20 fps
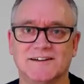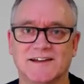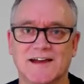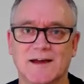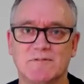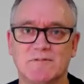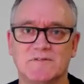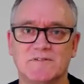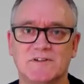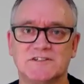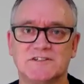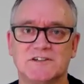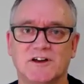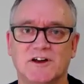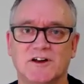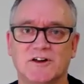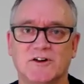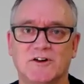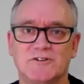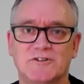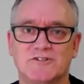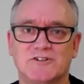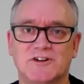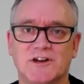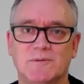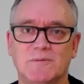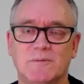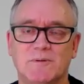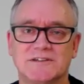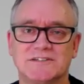A couple of years ago, I got into
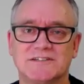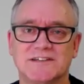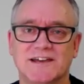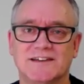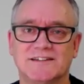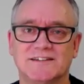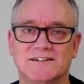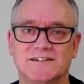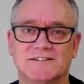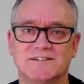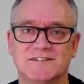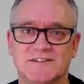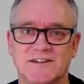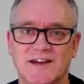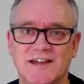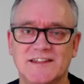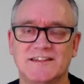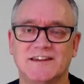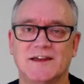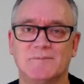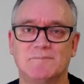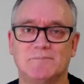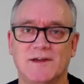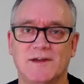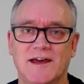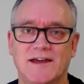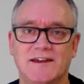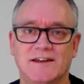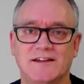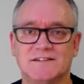trouble by saying that it's 90-day
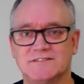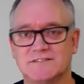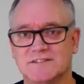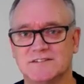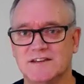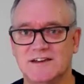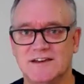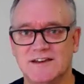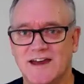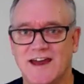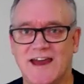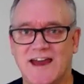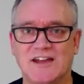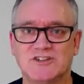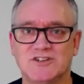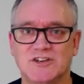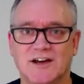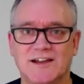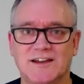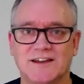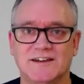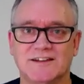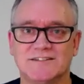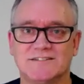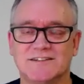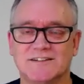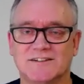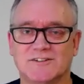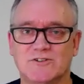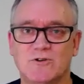plan and it's agile and
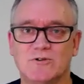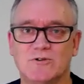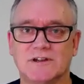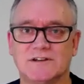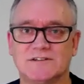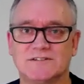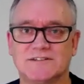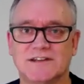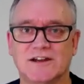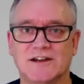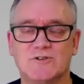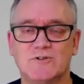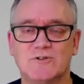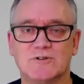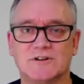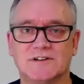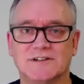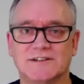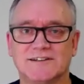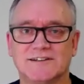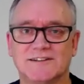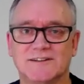it's done quarterly.